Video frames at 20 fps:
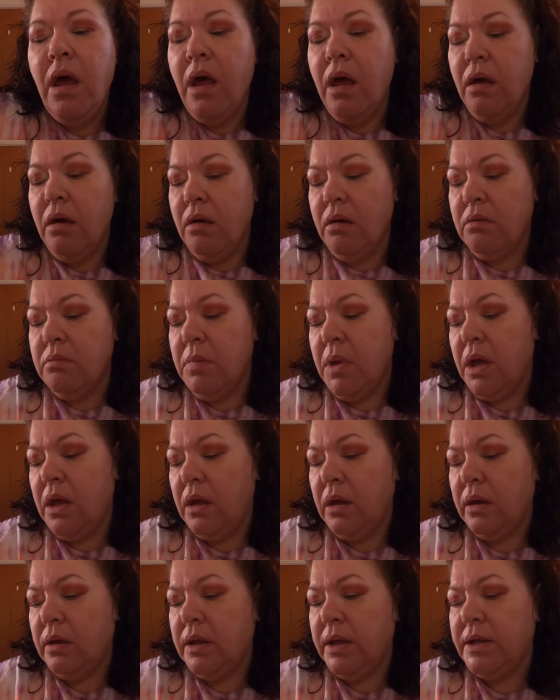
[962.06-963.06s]
I've
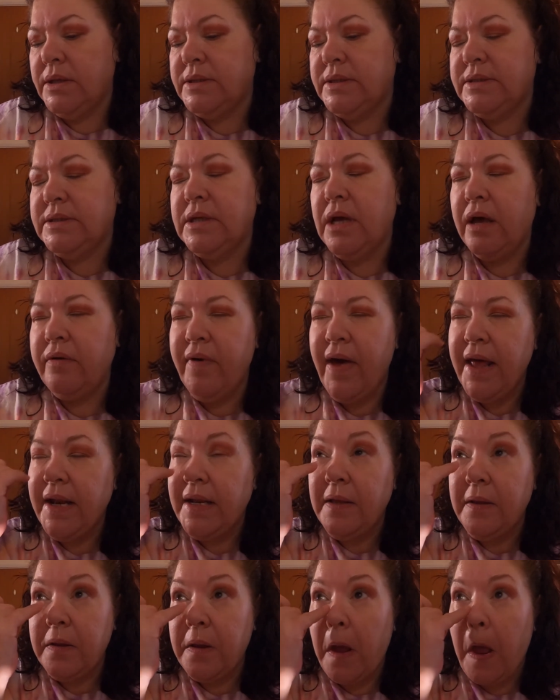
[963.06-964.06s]
had
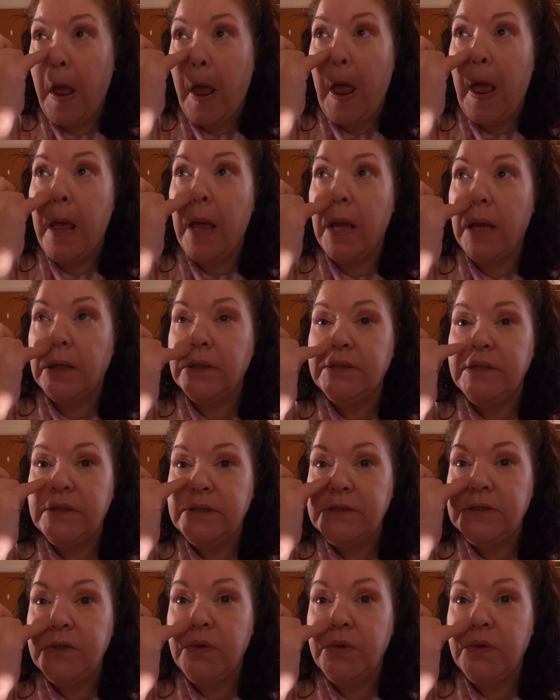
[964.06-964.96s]
it since